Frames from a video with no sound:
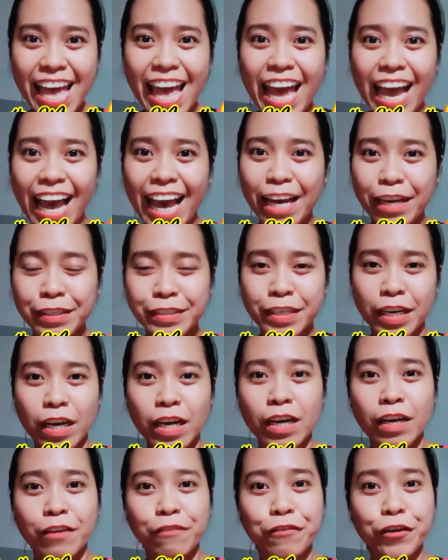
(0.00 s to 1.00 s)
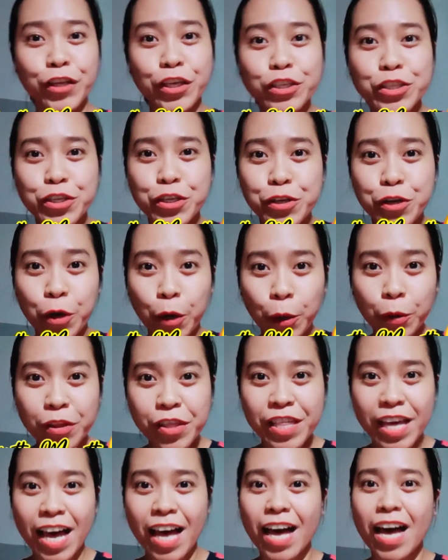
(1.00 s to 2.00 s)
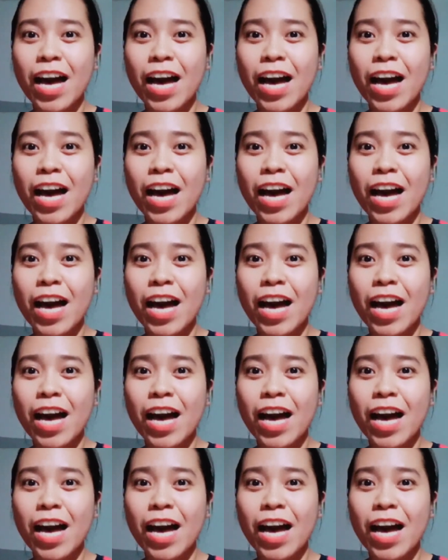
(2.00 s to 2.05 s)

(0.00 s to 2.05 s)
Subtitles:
and for you to know the